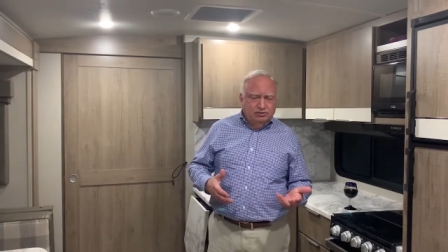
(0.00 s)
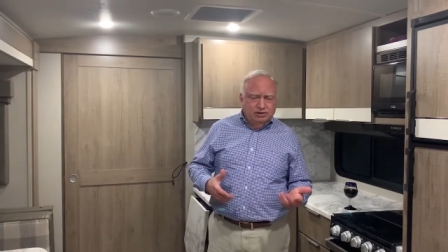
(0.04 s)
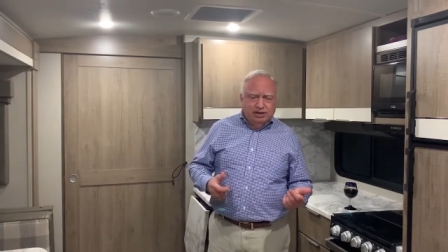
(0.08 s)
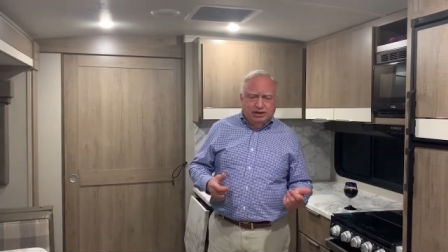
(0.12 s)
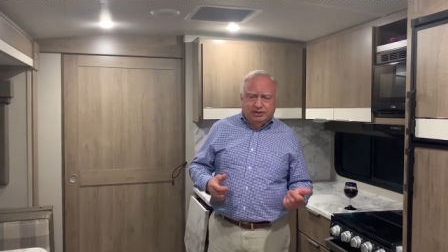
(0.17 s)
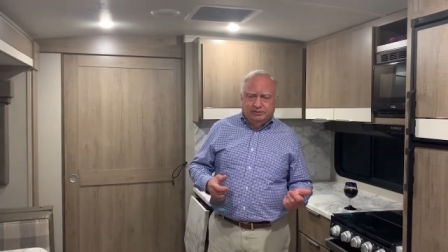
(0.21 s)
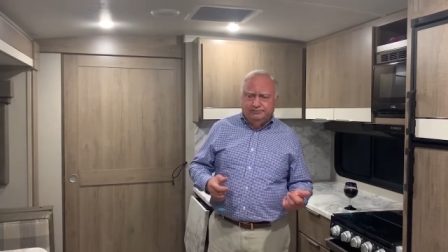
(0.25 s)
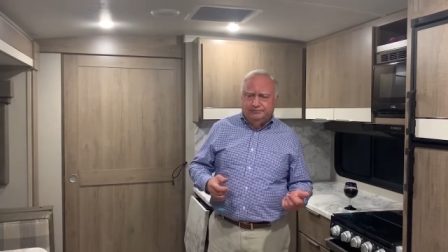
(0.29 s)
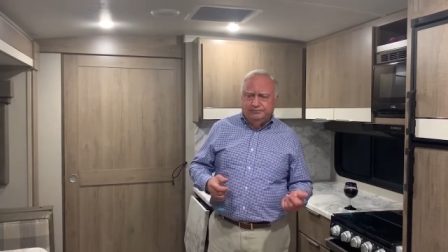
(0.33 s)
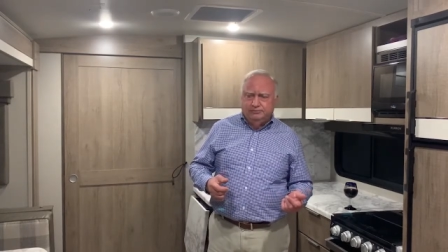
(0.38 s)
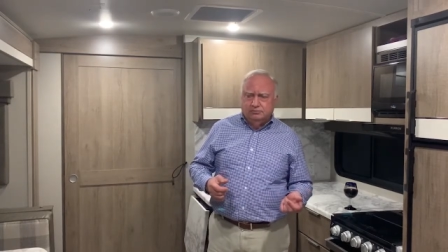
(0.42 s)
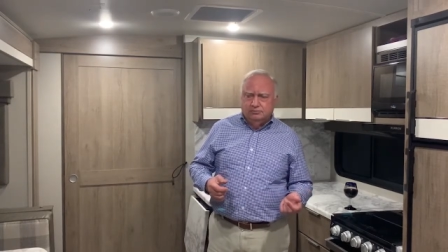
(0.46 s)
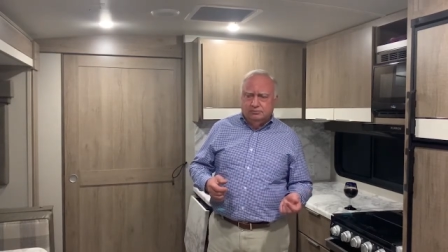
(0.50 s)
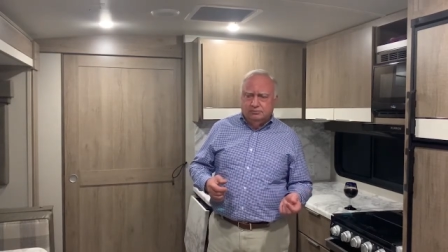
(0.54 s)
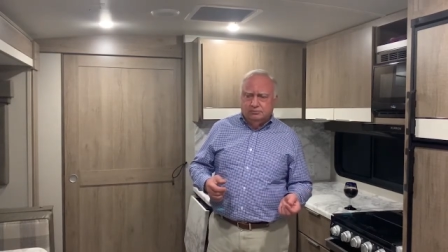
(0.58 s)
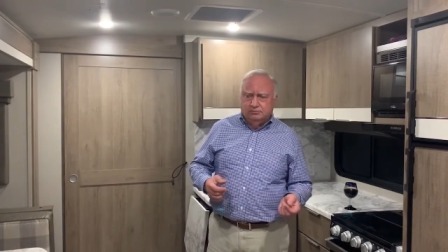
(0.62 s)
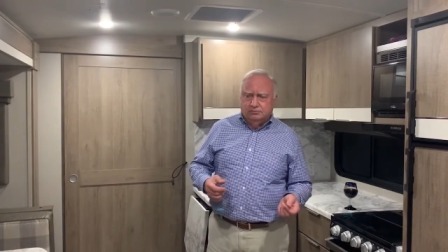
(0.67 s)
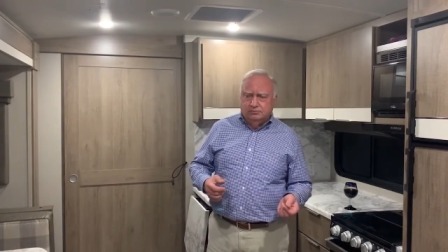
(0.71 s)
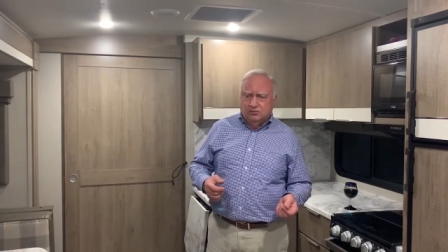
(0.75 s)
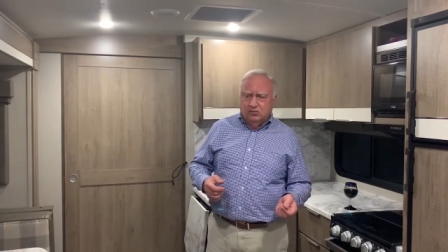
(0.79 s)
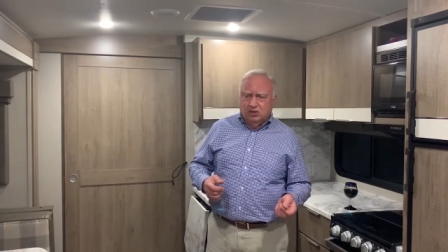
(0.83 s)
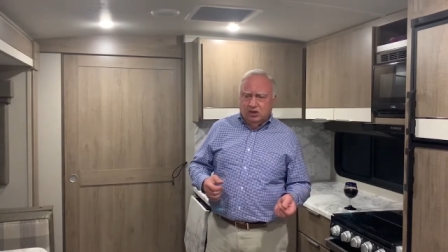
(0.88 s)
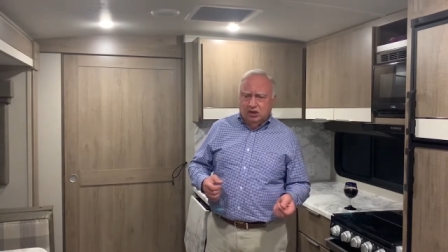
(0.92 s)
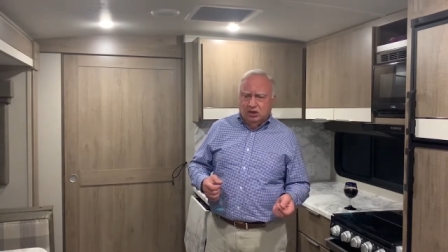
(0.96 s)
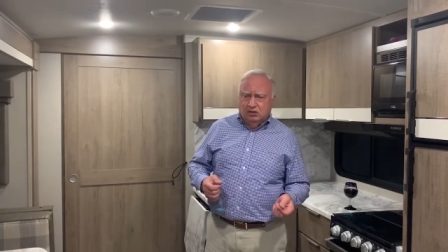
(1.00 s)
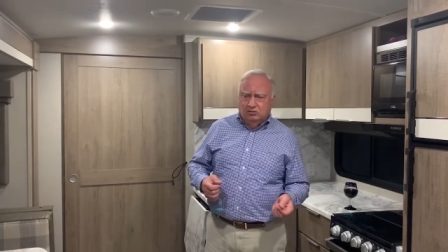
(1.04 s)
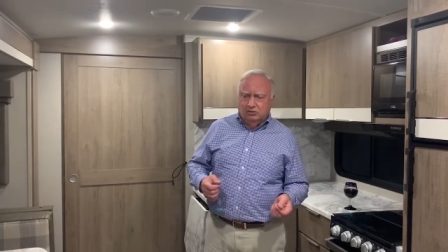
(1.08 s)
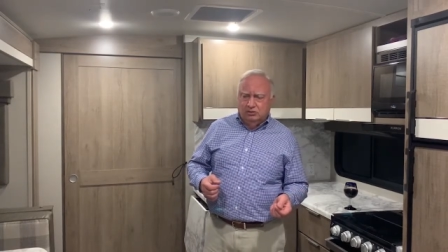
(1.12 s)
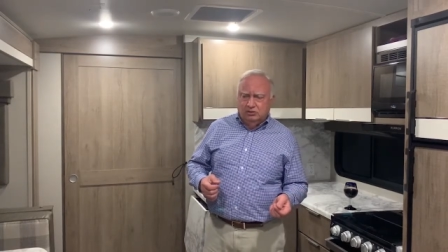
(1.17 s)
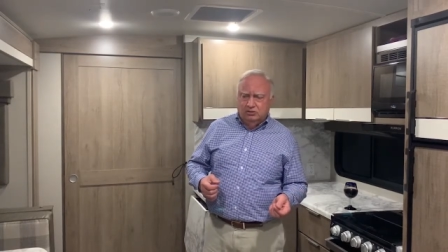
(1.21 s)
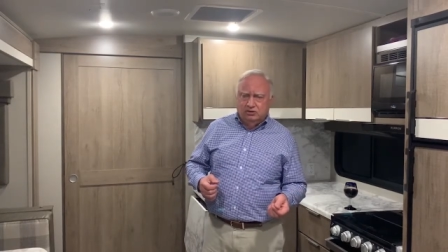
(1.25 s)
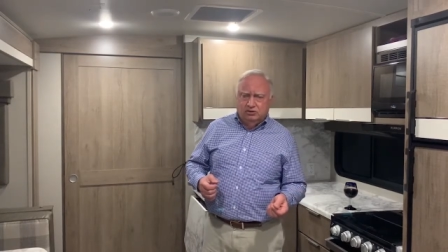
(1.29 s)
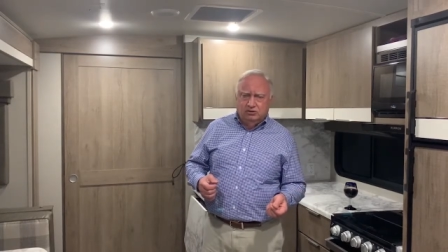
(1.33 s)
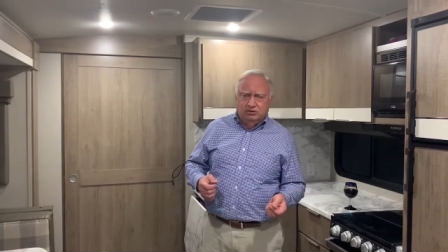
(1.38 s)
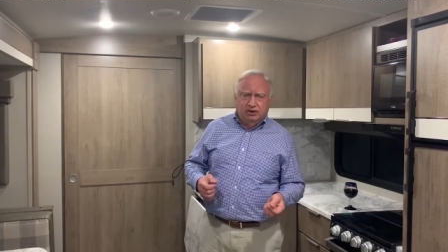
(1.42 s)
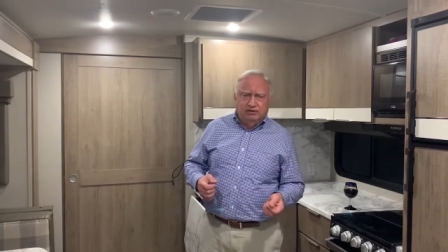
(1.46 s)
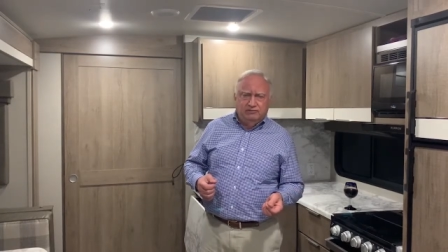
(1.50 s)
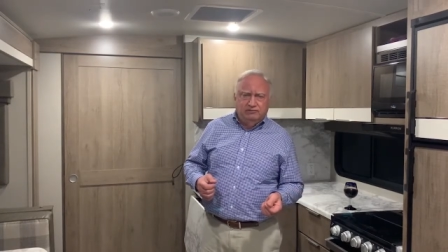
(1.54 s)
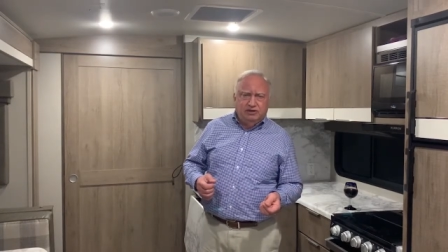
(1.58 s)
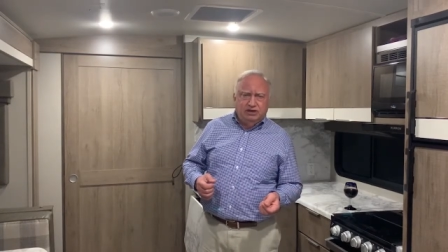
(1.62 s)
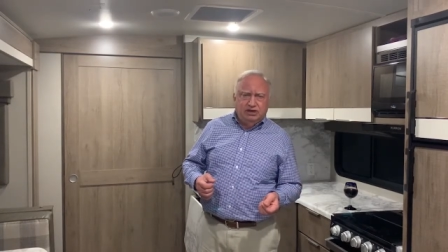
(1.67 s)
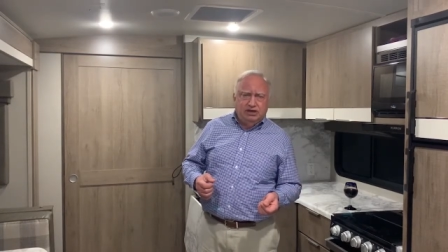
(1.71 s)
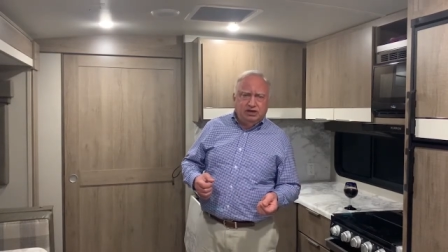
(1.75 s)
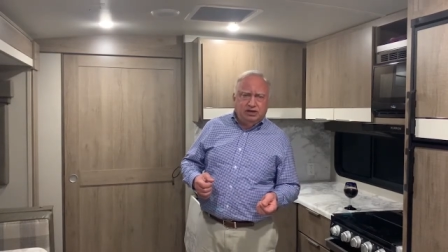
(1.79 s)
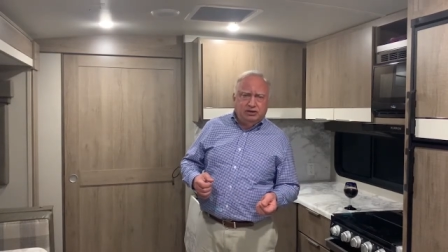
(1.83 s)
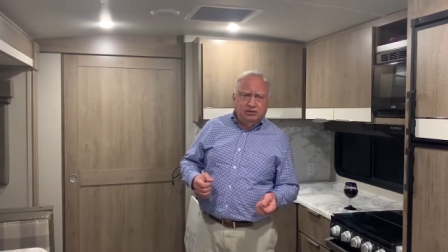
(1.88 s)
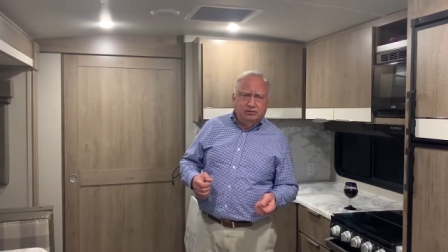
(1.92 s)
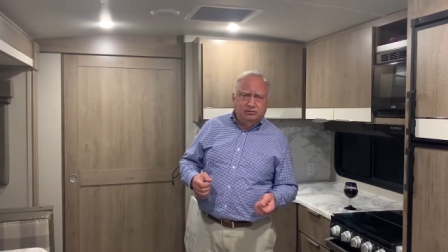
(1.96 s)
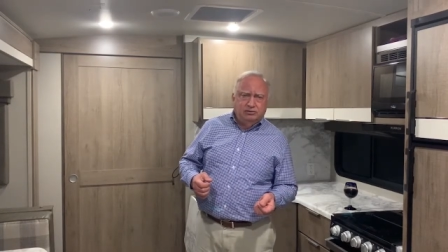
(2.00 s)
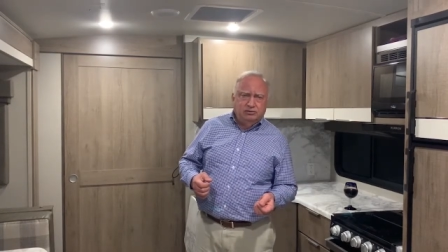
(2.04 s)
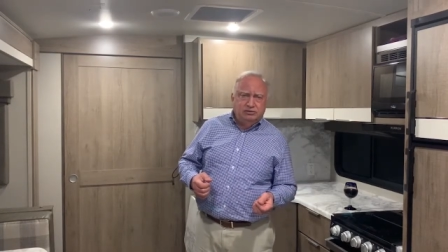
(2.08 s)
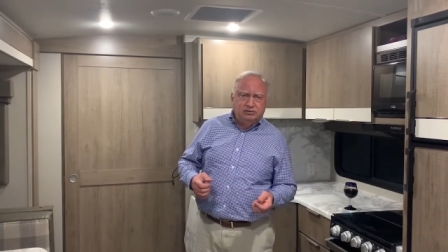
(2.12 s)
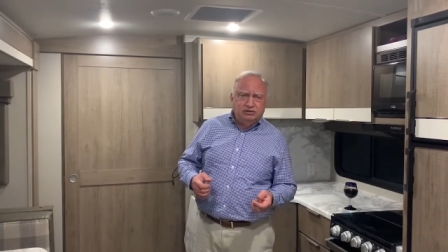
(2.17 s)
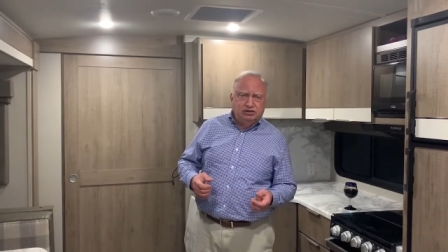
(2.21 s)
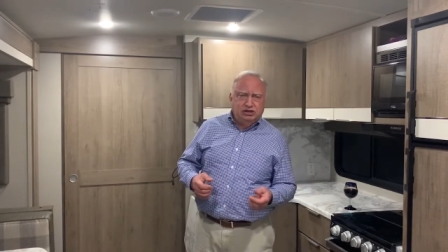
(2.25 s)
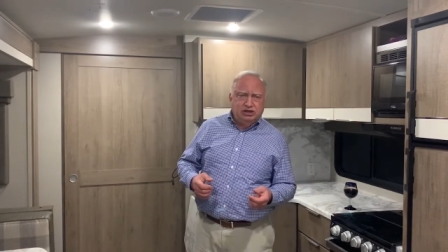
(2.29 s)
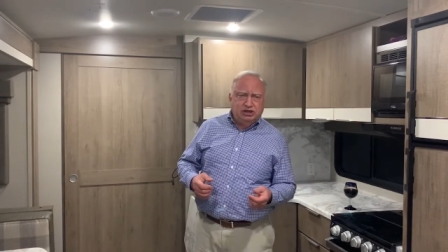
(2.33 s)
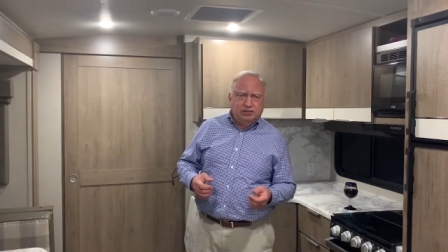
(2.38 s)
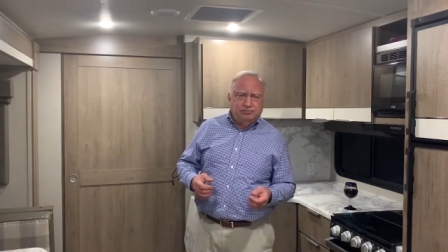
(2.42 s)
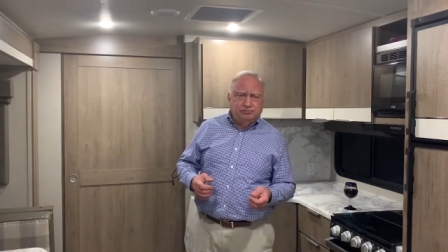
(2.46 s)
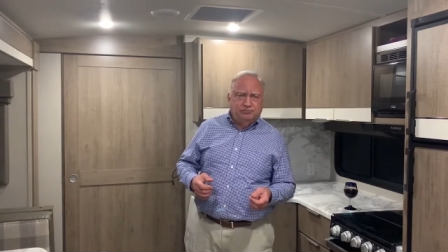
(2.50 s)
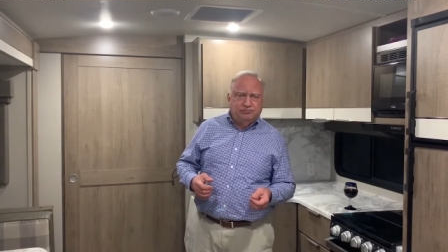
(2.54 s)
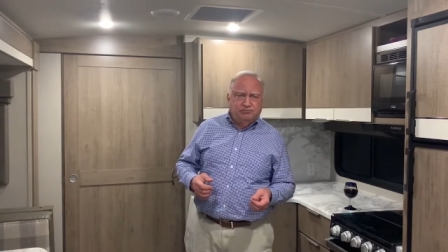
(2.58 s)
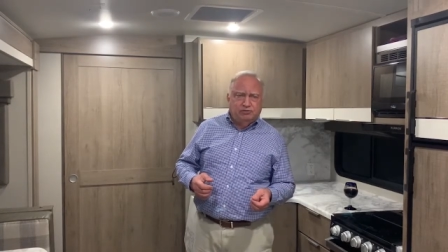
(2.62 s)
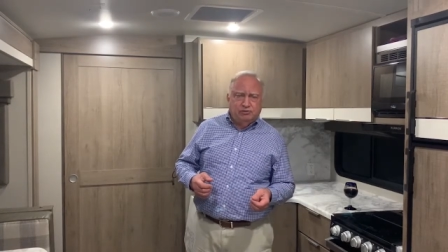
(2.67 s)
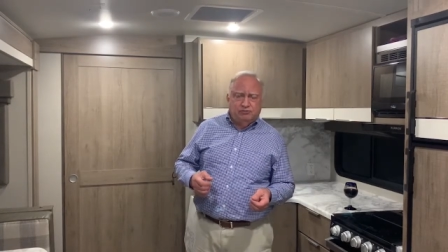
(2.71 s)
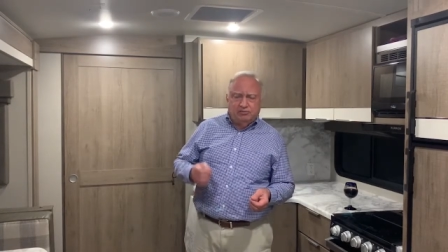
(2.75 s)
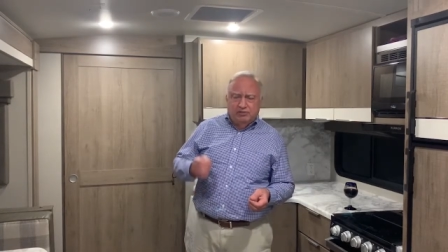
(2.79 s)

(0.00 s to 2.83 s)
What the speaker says: a video chip from